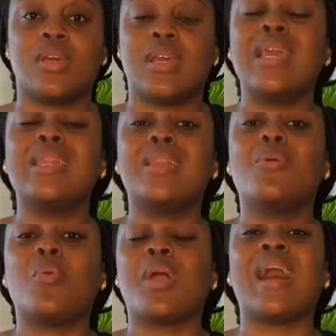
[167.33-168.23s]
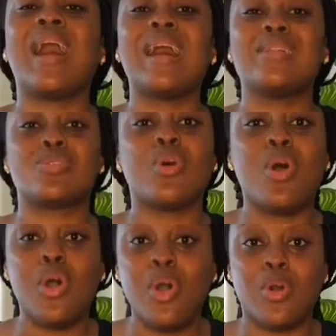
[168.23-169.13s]
It didn't work at
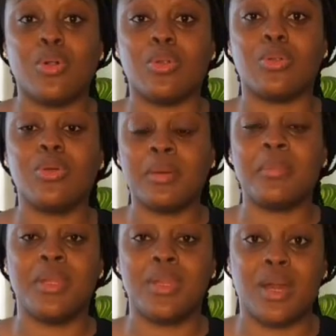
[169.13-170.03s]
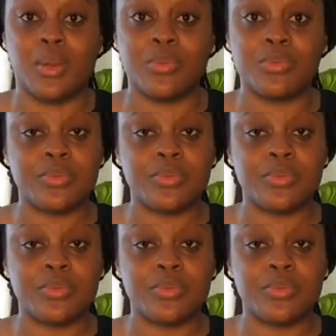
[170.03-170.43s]
all. Look at me now.